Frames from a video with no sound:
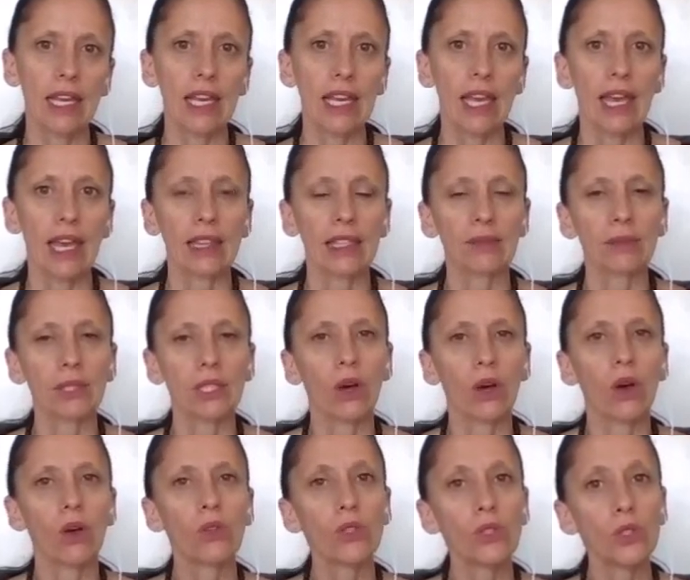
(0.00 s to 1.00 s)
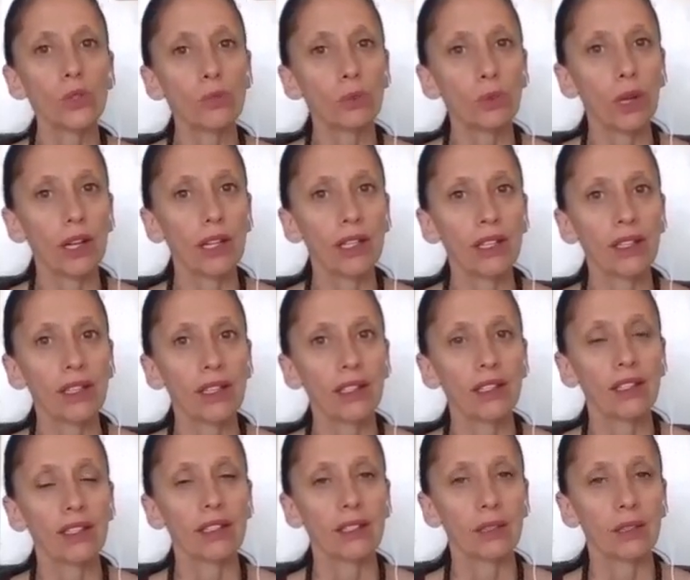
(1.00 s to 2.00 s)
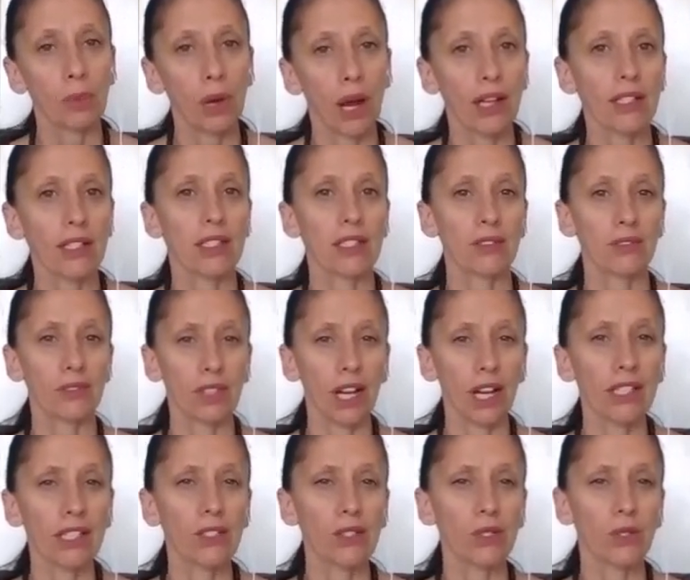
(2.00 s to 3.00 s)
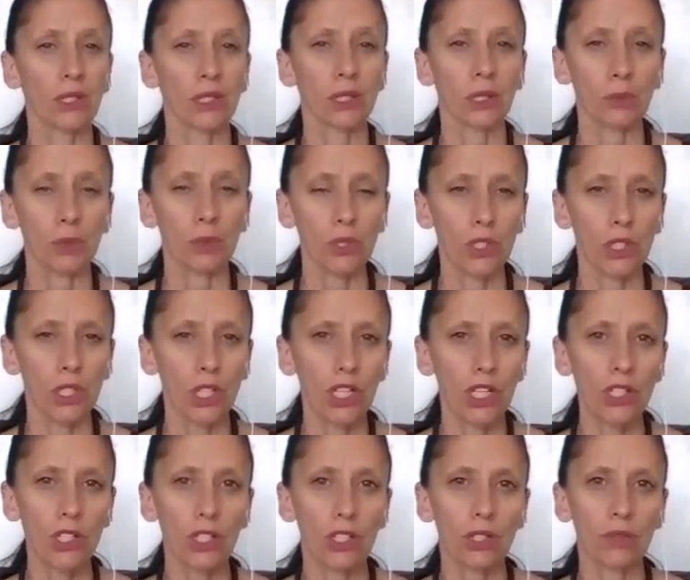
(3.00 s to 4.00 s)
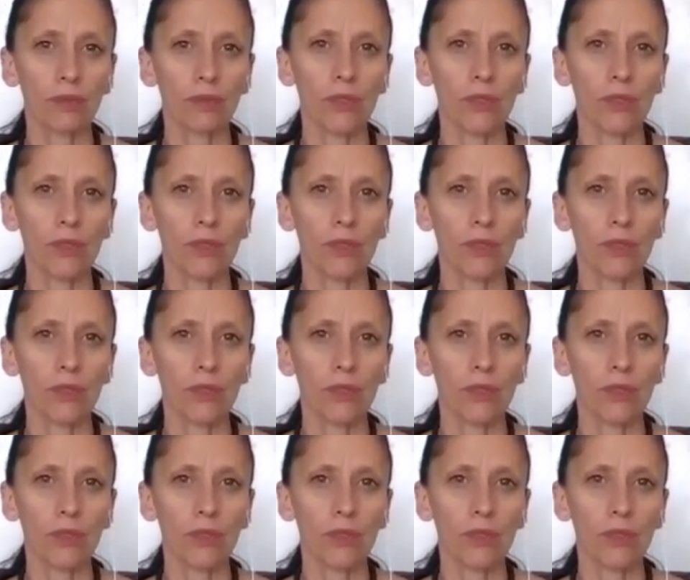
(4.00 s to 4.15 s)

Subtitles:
And then we also brought in the practice of gratitude and appreciation.